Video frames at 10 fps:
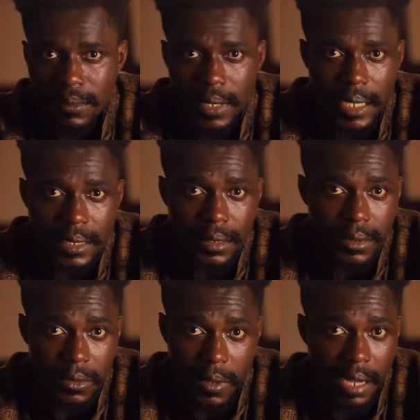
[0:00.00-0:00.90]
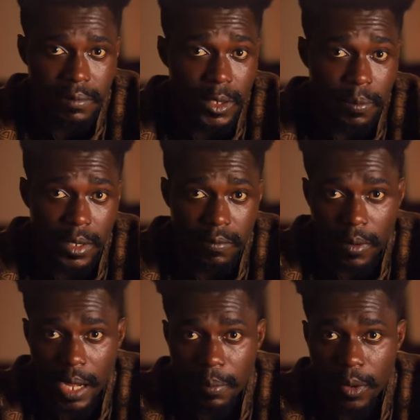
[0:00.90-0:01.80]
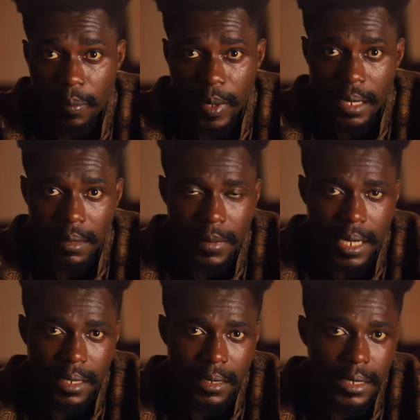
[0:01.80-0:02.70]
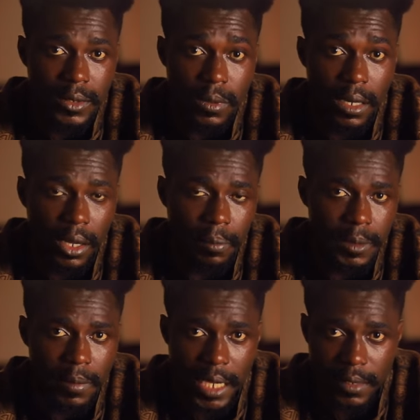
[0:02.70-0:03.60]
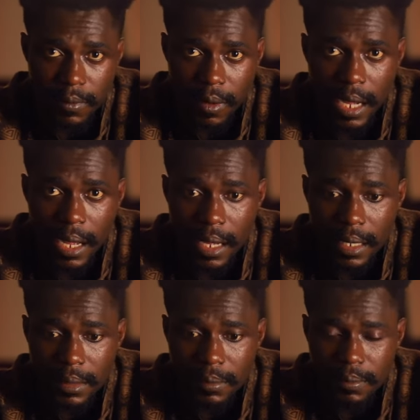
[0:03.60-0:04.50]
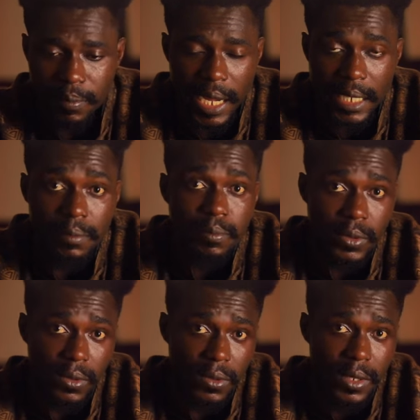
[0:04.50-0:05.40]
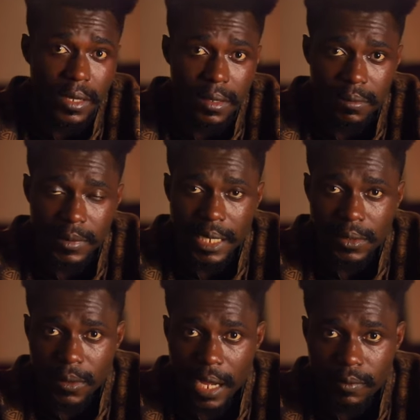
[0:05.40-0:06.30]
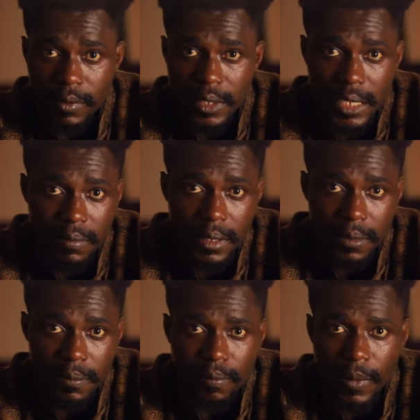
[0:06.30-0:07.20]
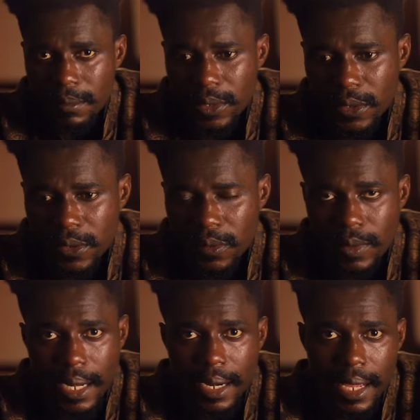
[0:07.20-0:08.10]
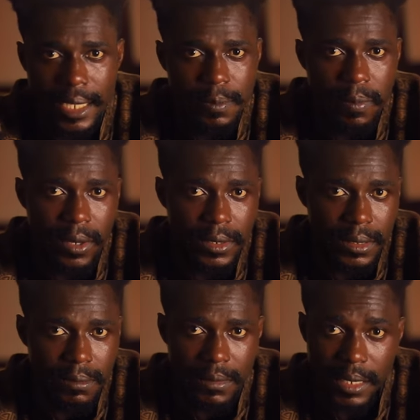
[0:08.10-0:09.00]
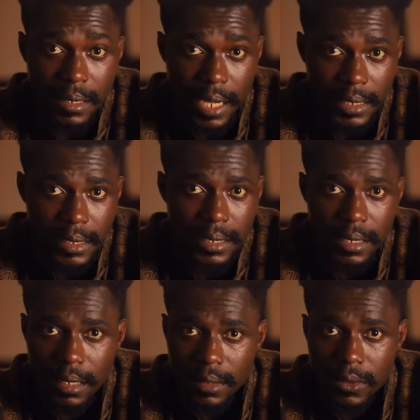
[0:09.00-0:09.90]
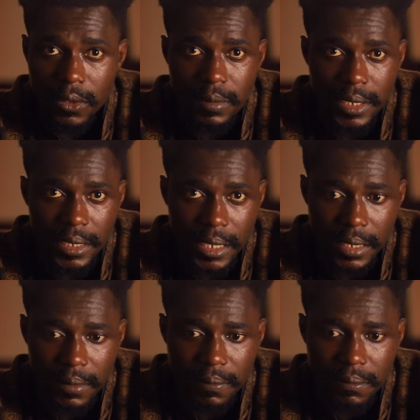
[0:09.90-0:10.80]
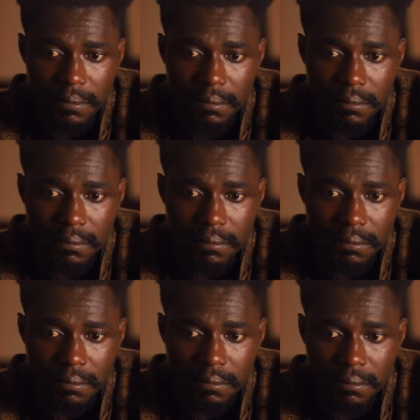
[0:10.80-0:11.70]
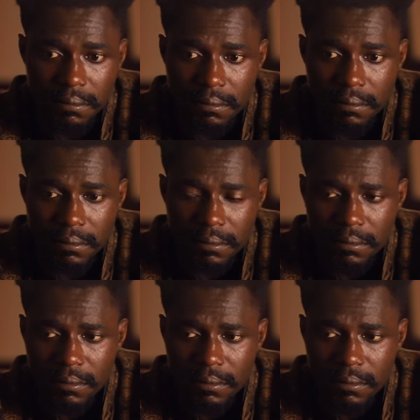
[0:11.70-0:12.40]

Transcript: right? You have support for Apple Pen and it's well optimized for iPad Pro down to iPhone 7. You can export in STL, OBJ. Mm,